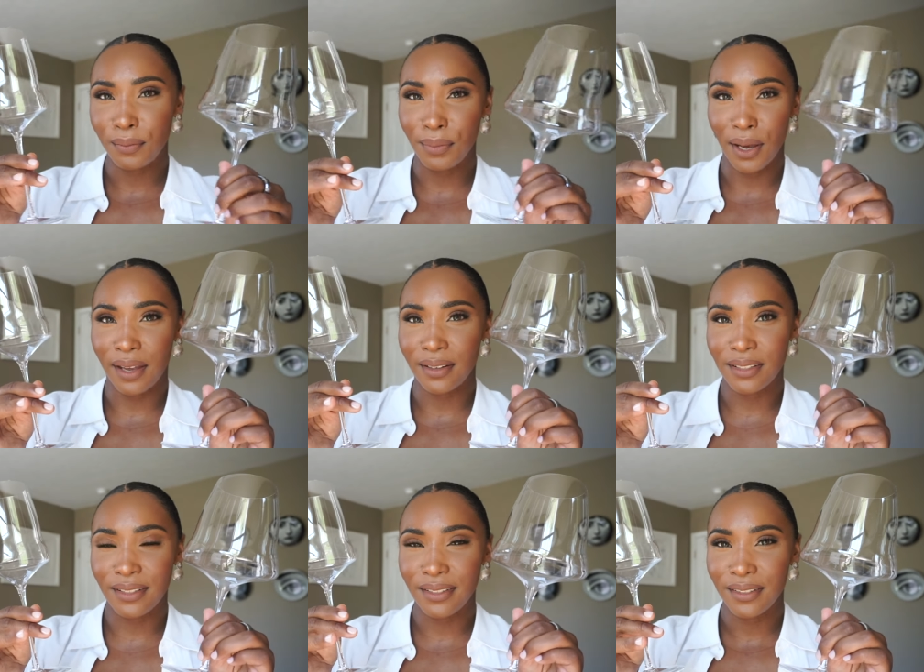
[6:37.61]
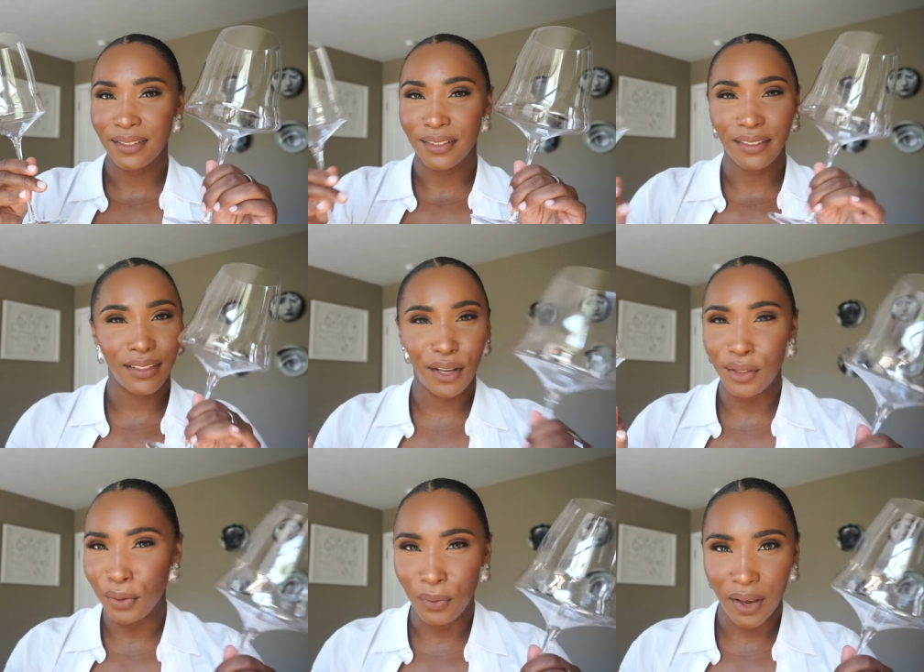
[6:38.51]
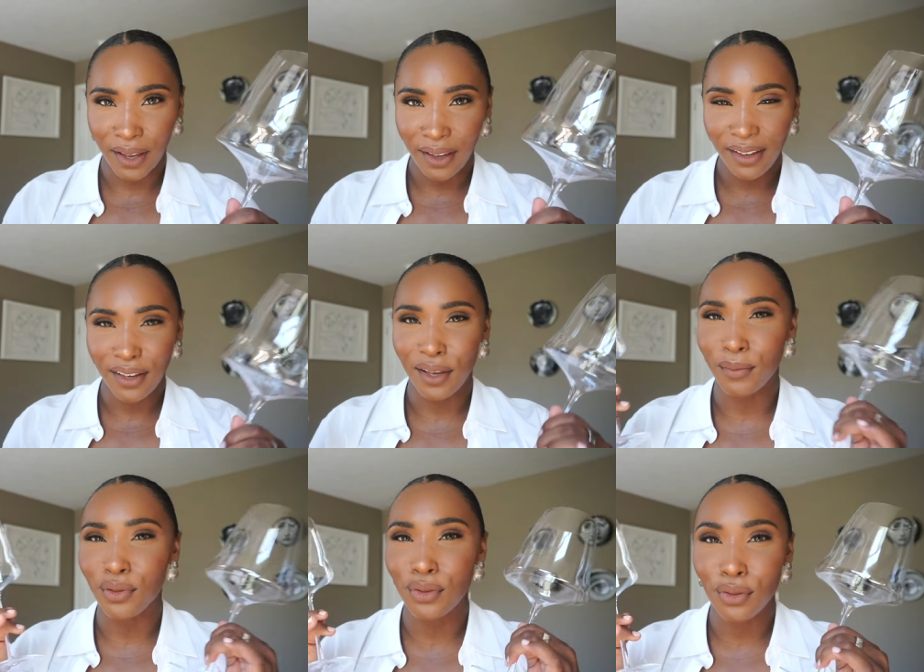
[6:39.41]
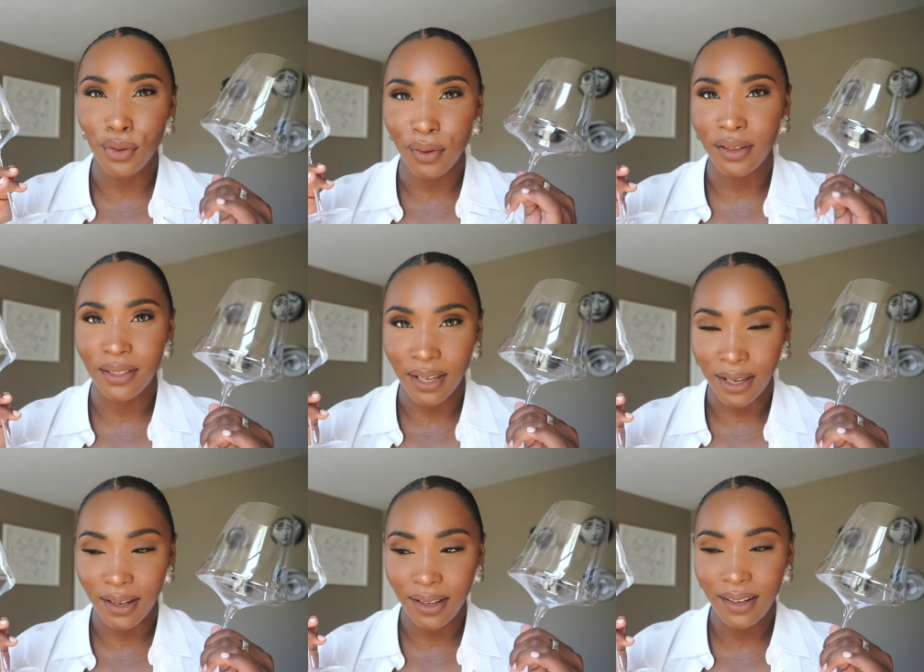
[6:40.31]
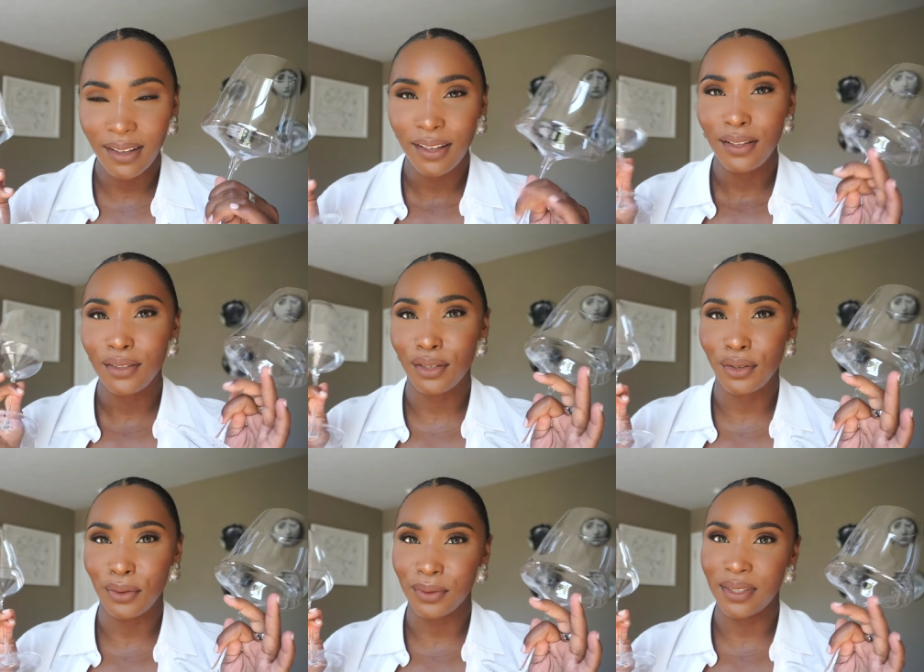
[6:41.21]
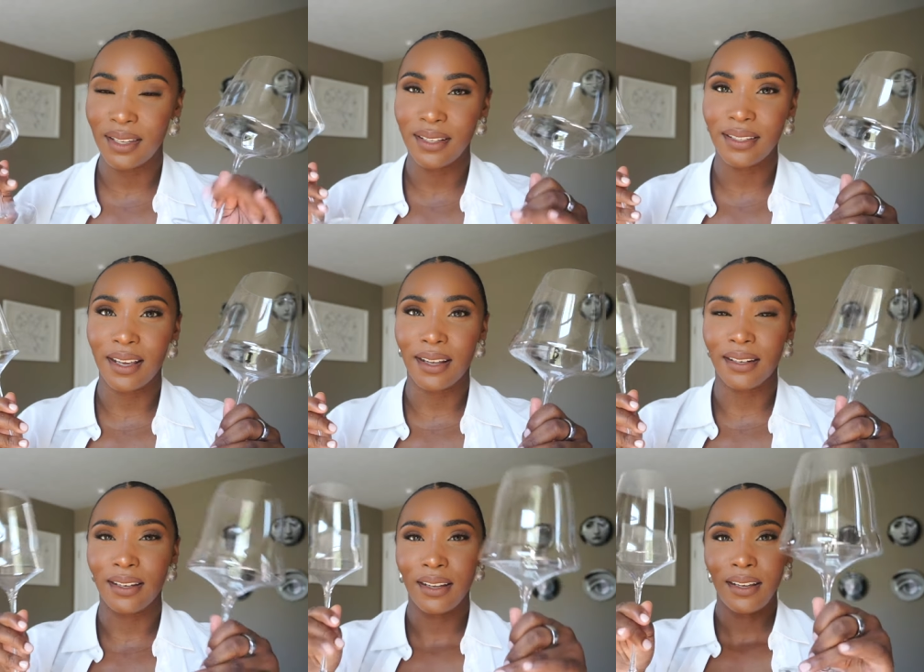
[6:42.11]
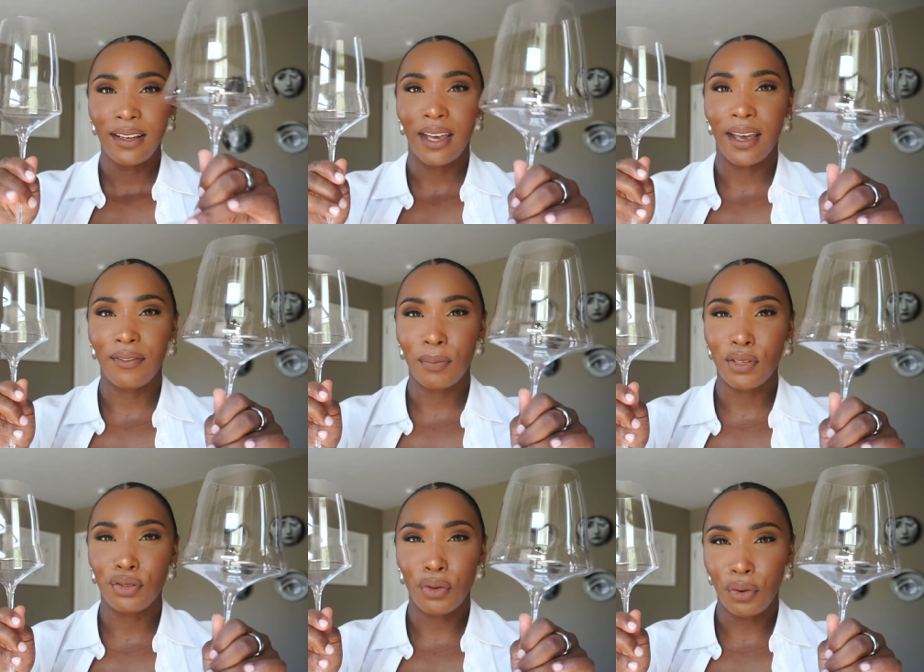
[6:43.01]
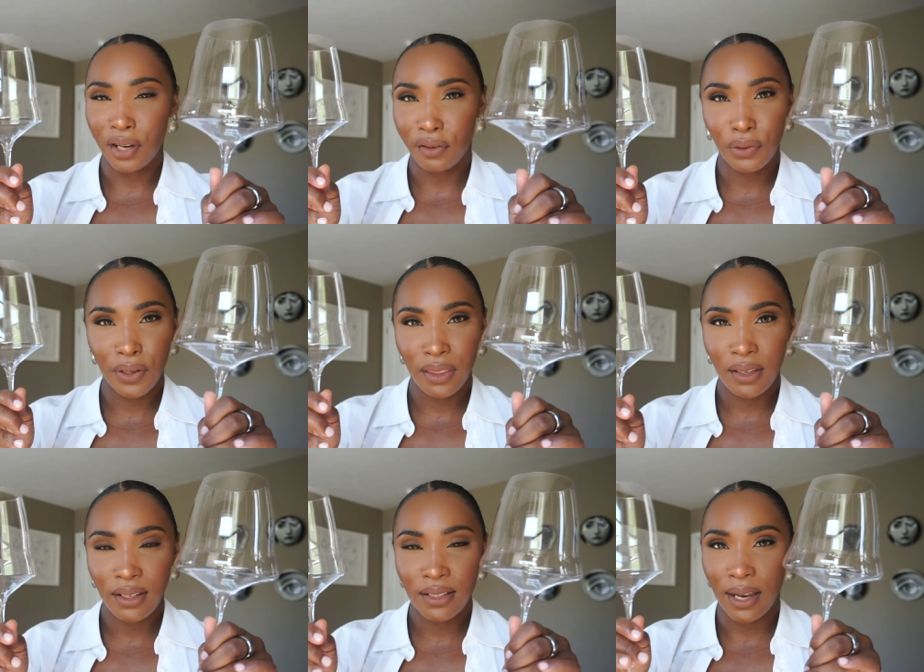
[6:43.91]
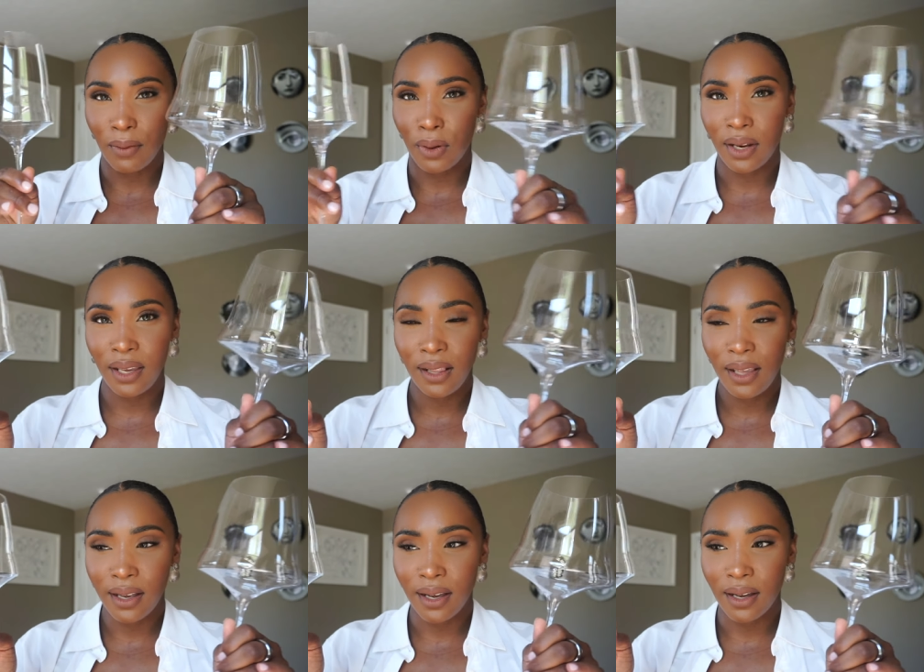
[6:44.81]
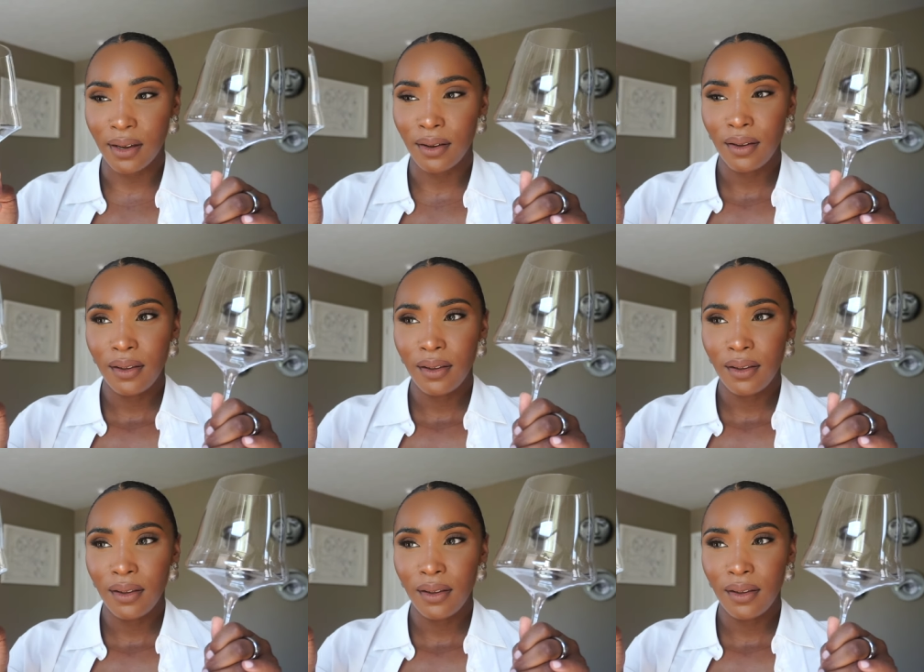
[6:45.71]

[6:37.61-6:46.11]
but either way, I'm so excited to use these and I have to be so careful with these. I wanna get like a